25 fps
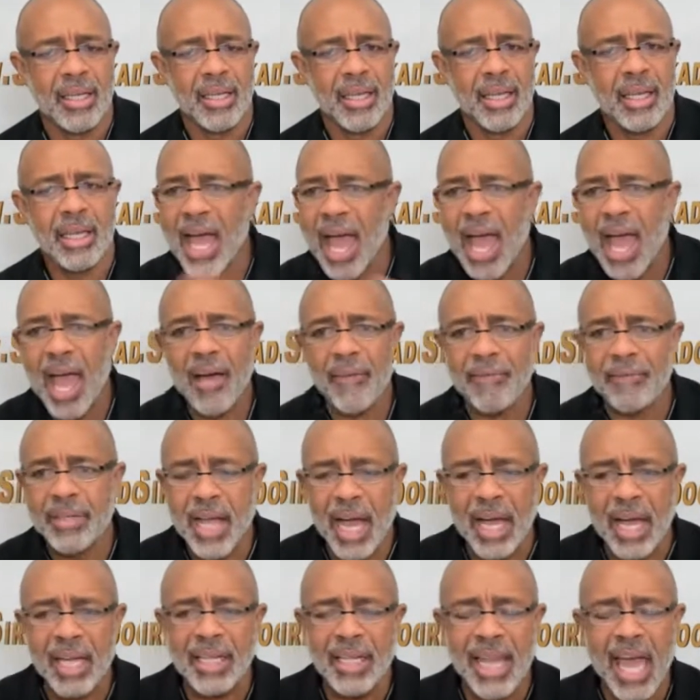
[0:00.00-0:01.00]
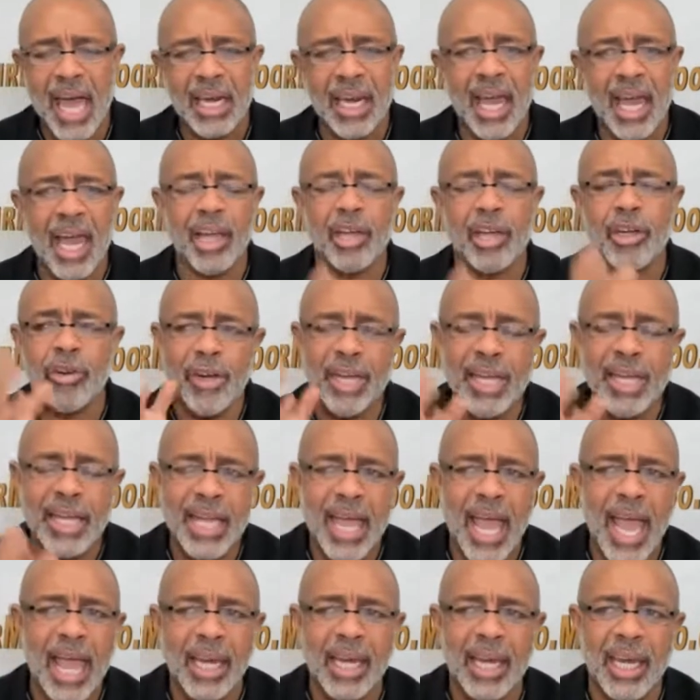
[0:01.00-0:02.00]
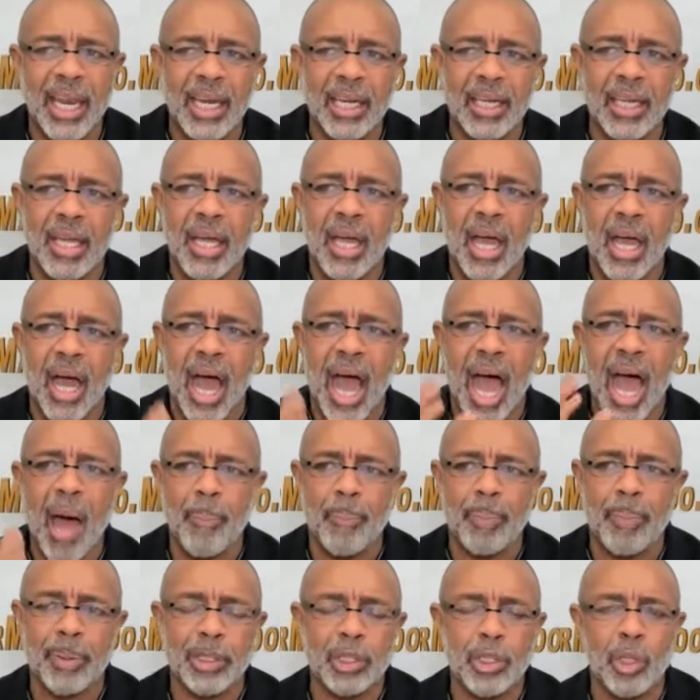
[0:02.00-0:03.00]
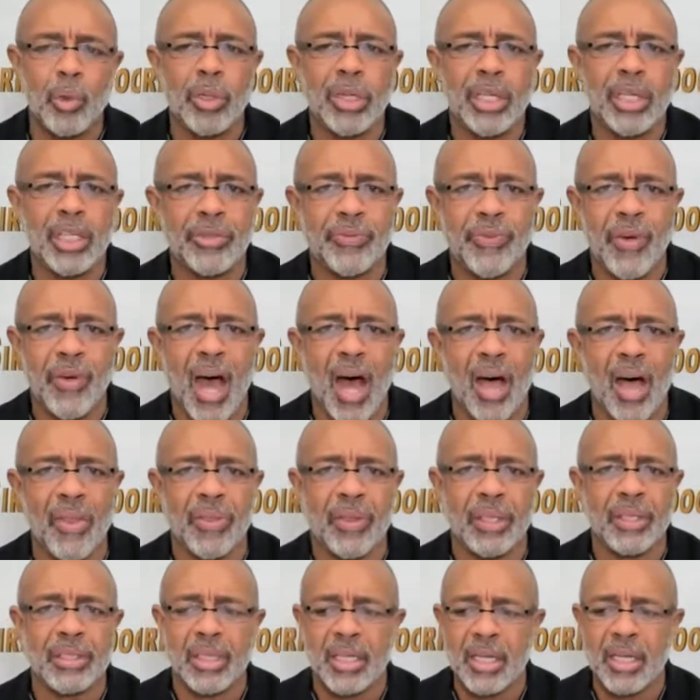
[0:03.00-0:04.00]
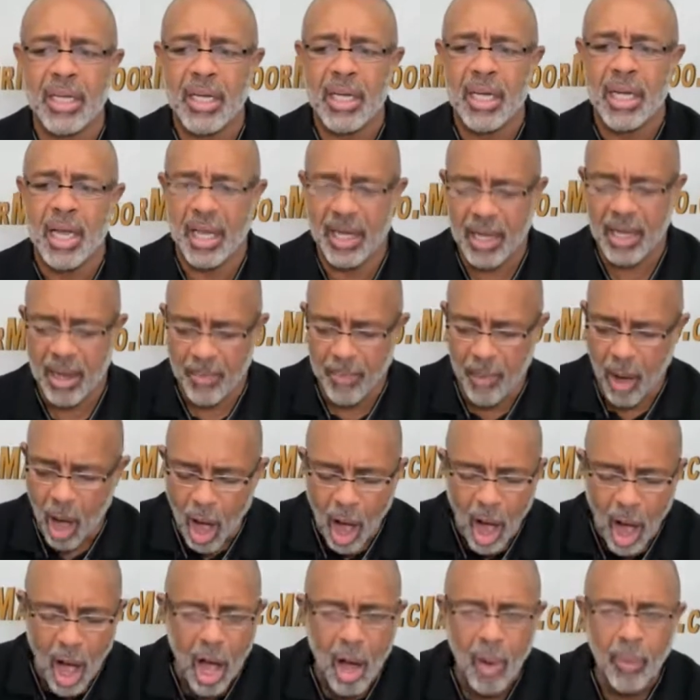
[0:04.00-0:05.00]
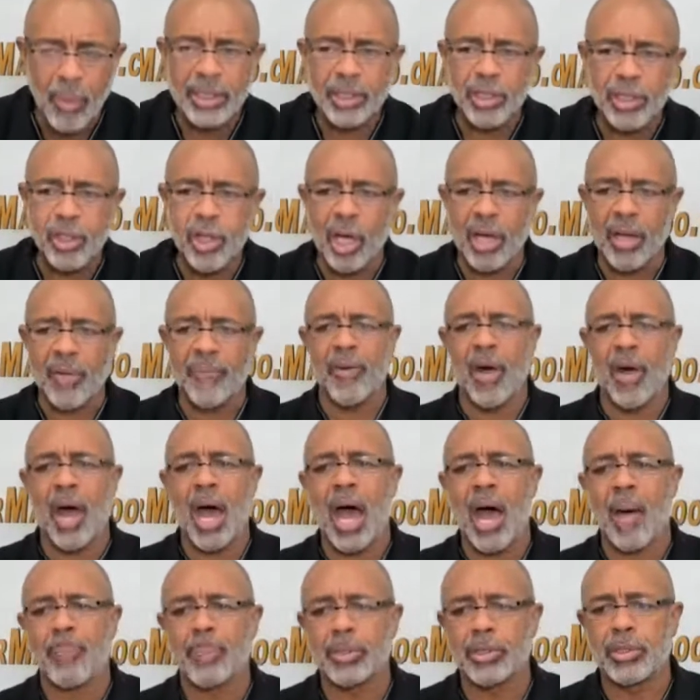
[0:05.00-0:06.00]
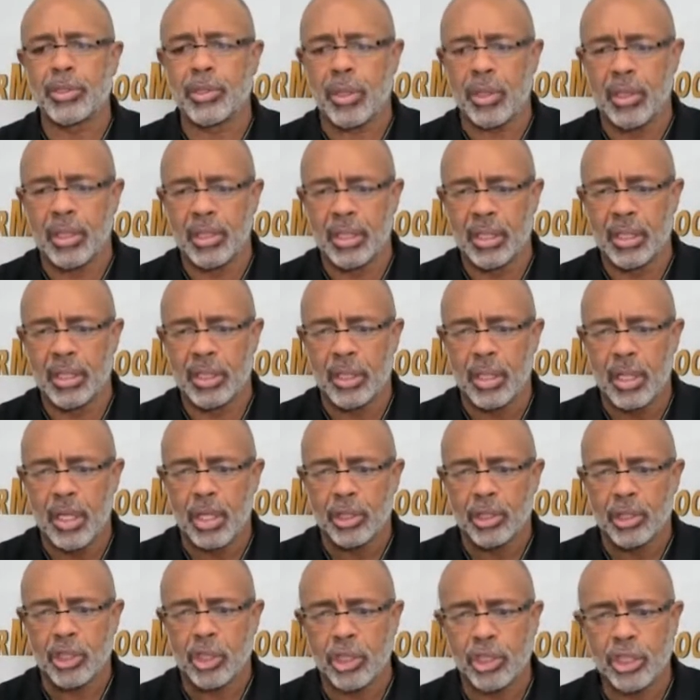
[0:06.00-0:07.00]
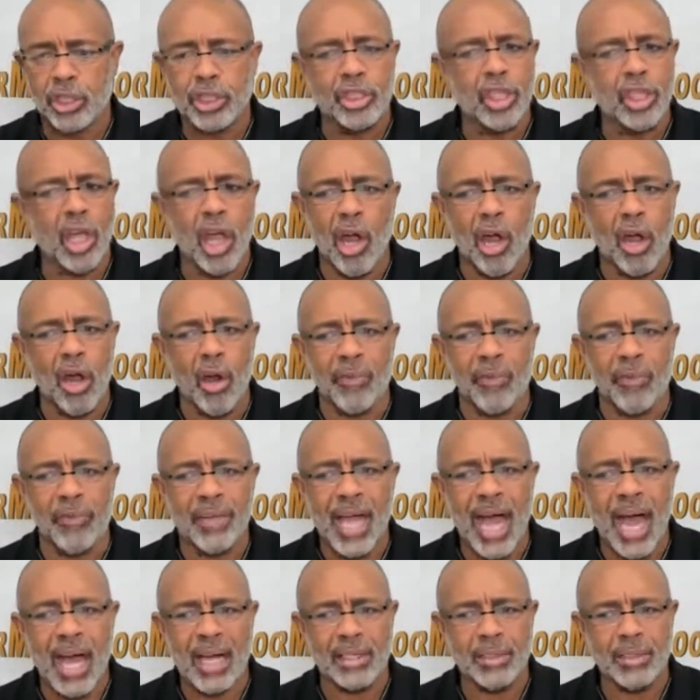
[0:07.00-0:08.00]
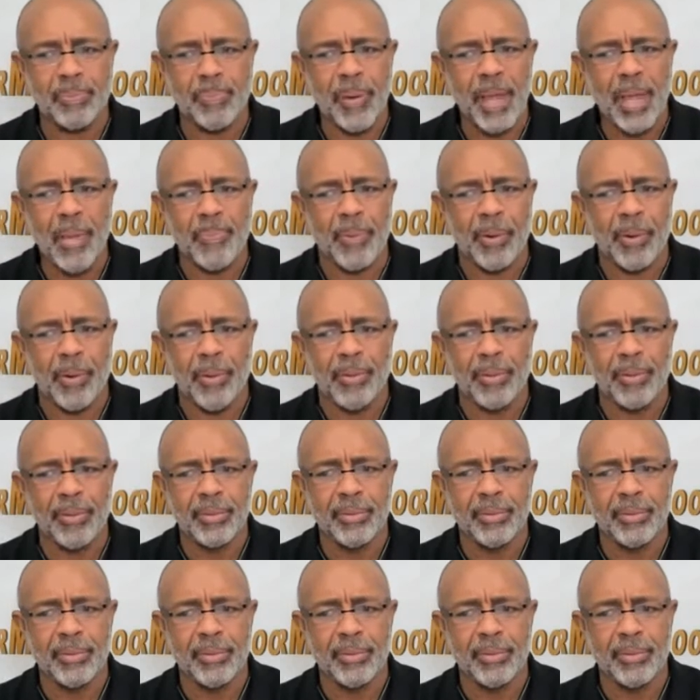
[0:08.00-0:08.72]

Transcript: And I have done that. I created opportunities for others. And I'm always looking for opportunity to serve God's people.